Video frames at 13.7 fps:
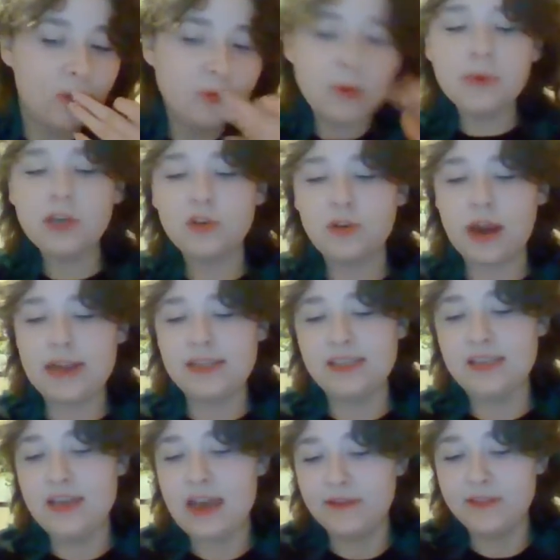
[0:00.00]
What would Christ
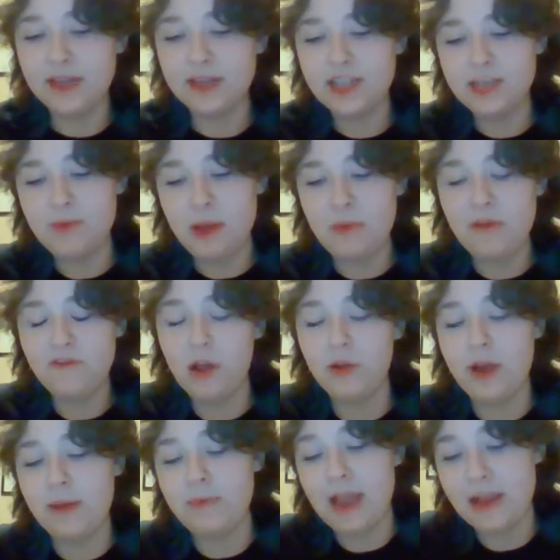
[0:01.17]
need have done to make me follow
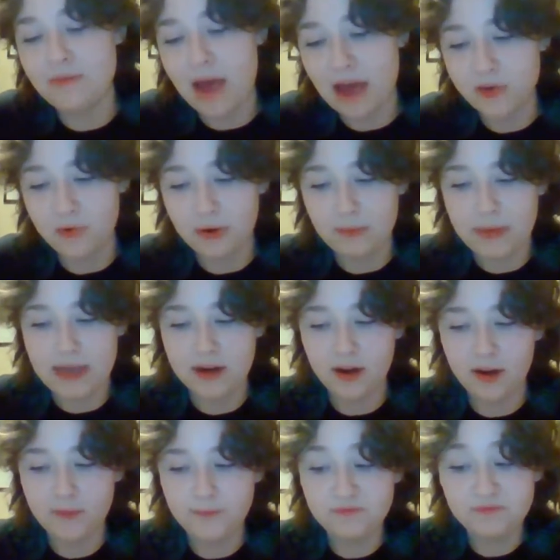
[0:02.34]
him like Matthew or
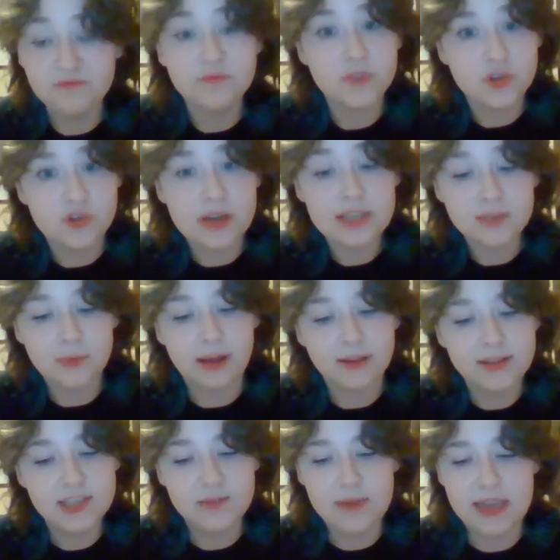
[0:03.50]
Peter? Dress well,
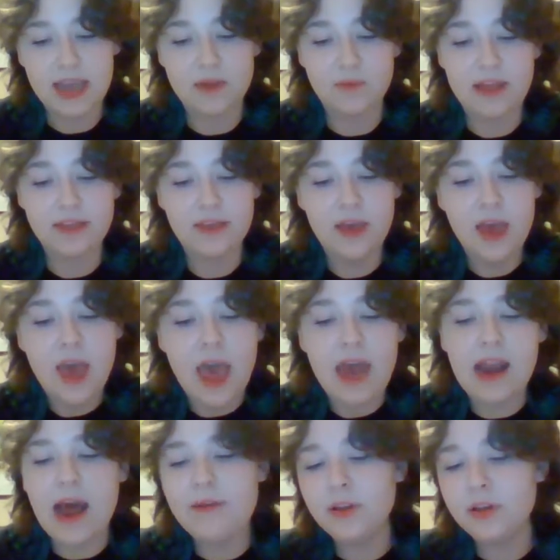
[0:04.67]
to begin with, and
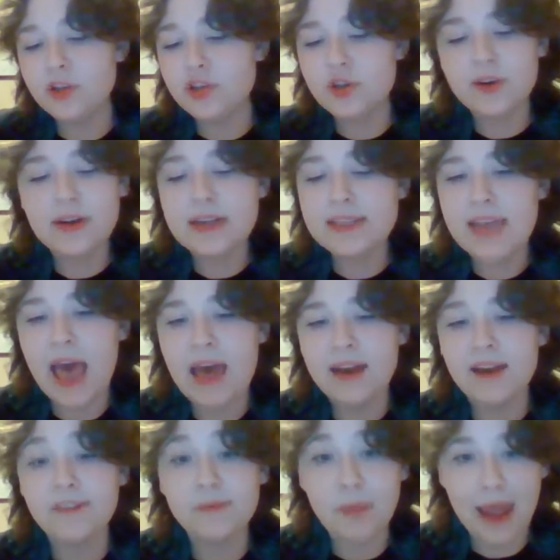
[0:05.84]
have a luxurious head
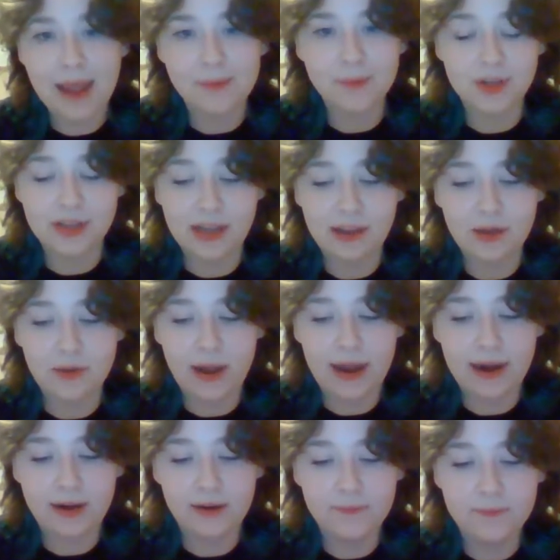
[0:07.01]
of pampered yellow
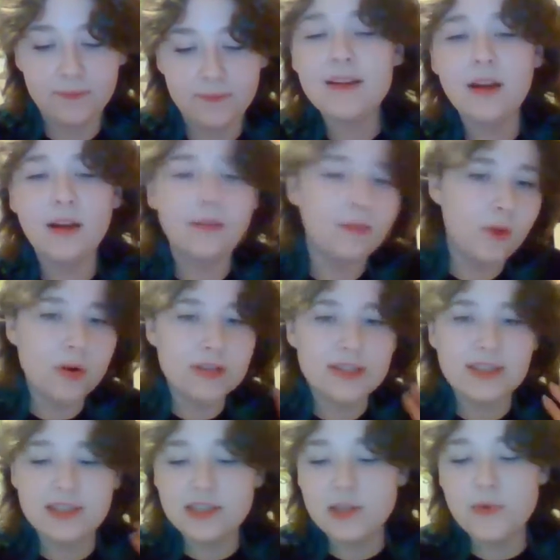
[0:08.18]
hair. Of course,
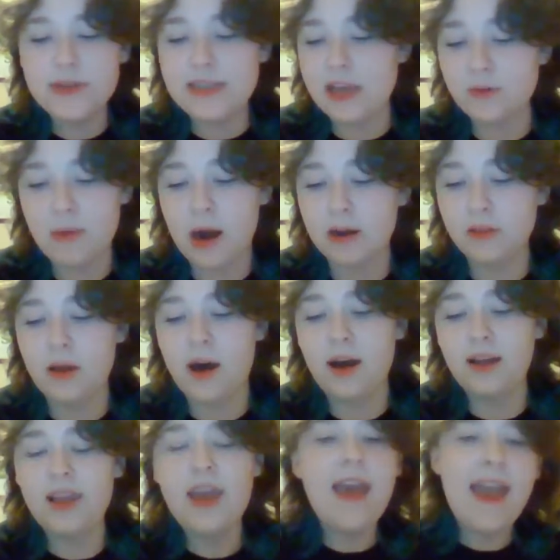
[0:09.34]
this is Louis' inner
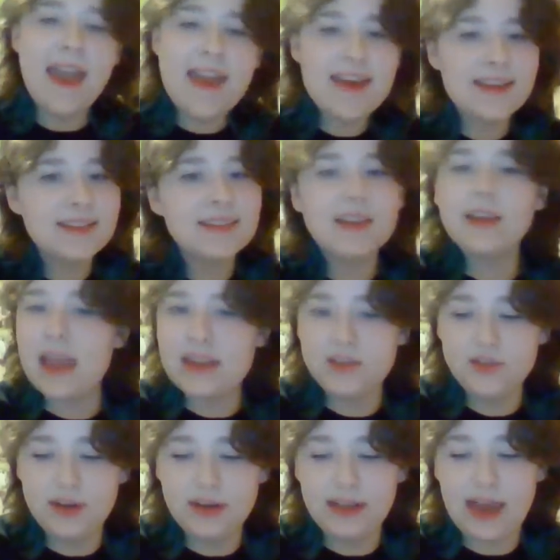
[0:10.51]
monologue, and in case
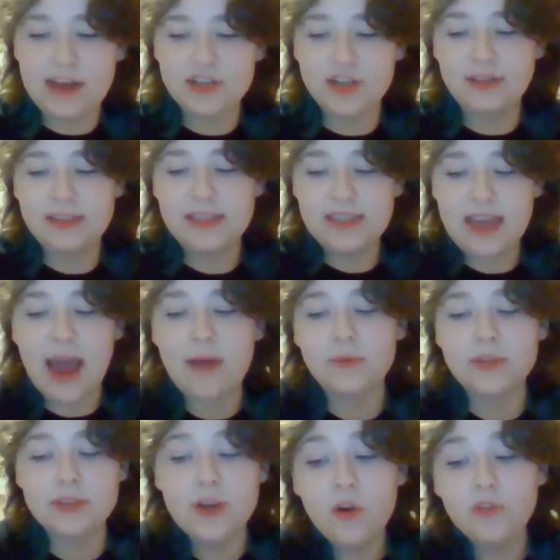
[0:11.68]
you didn't catch it, Lestat
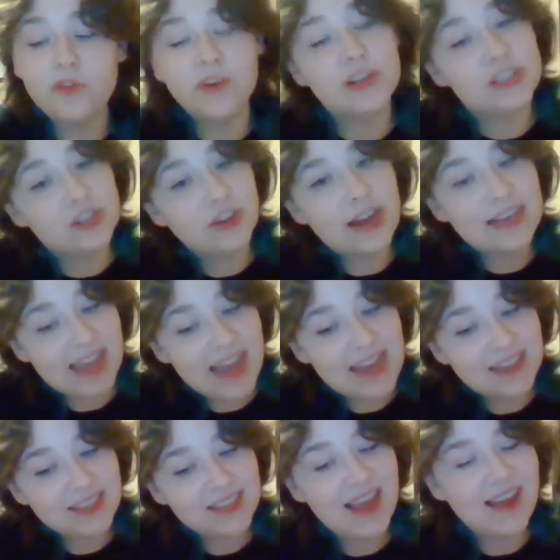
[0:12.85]
was known for his great
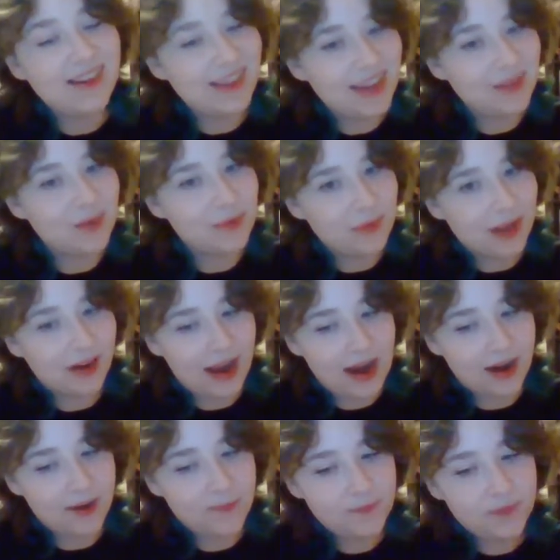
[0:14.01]
taste and even better
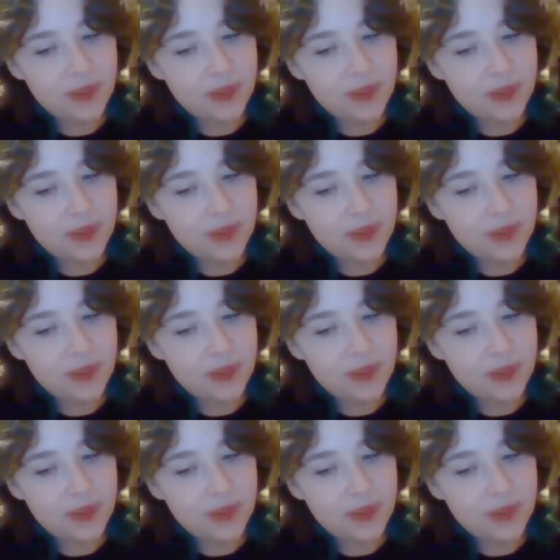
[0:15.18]
hair.